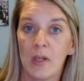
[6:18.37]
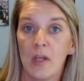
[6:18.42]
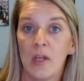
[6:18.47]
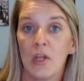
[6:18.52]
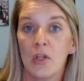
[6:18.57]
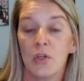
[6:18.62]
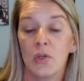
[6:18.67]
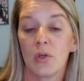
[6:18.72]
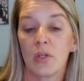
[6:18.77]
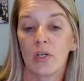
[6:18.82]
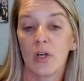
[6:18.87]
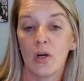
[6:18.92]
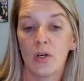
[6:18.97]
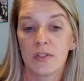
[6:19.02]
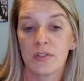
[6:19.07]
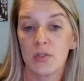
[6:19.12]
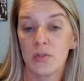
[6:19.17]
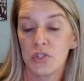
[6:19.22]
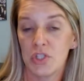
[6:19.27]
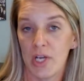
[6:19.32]
You can also
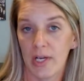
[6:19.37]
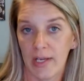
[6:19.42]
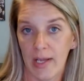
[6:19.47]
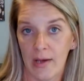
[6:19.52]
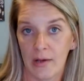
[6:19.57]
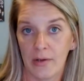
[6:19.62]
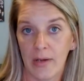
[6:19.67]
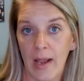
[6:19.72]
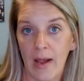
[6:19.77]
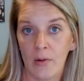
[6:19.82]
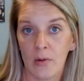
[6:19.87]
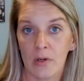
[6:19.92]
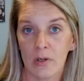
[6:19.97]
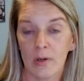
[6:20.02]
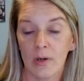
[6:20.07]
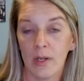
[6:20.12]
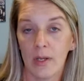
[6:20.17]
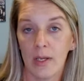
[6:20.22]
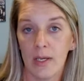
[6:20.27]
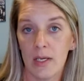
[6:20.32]
check out our
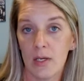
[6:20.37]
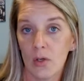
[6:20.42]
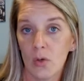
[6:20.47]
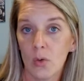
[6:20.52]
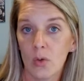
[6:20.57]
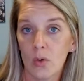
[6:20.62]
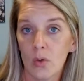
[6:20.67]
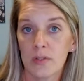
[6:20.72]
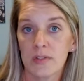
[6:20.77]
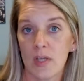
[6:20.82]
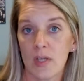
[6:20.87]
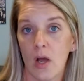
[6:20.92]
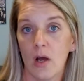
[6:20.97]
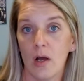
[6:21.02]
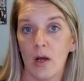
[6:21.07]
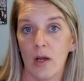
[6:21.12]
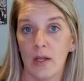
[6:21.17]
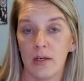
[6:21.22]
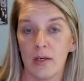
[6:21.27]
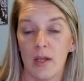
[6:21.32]
e-course on